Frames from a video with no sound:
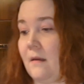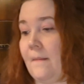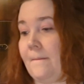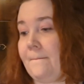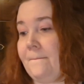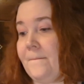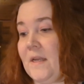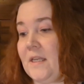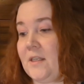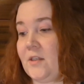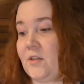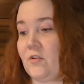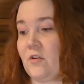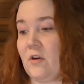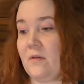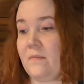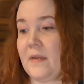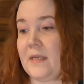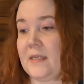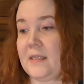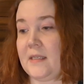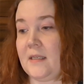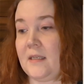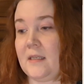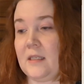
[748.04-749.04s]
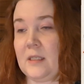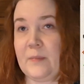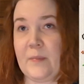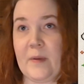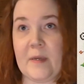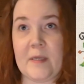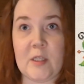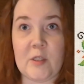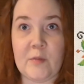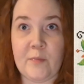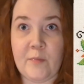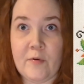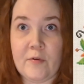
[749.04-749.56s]
Mr. and Mrs. by
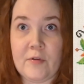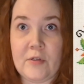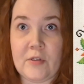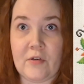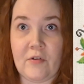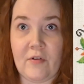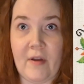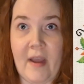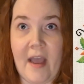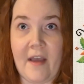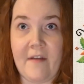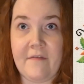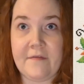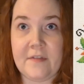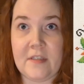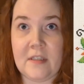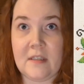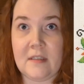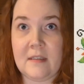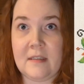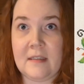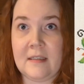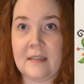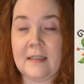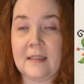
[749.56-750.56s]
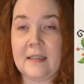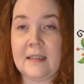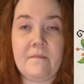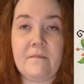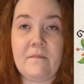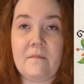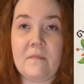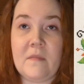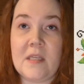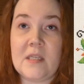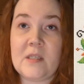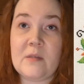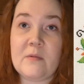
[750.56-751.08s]
Spruce Craft.
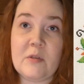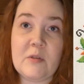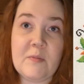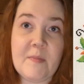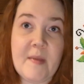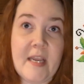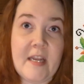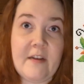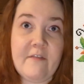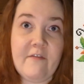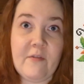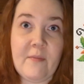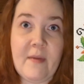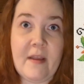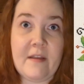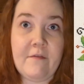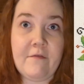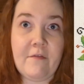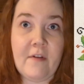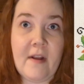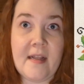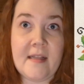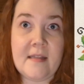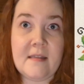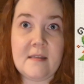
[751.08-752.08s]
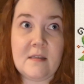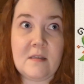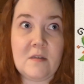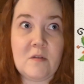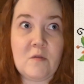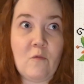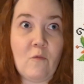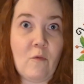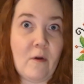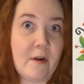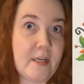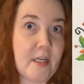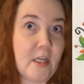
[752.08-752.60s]
This was made for my friend's
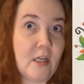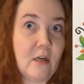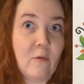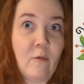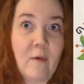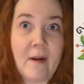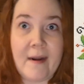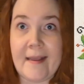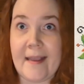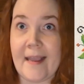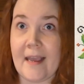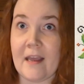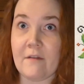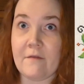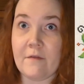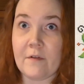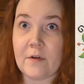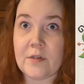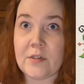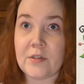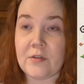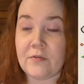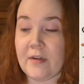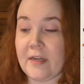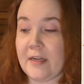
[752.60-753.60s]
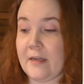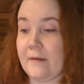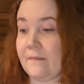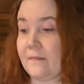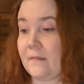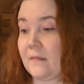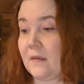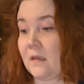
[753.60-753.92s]
1-year wedding anniversary.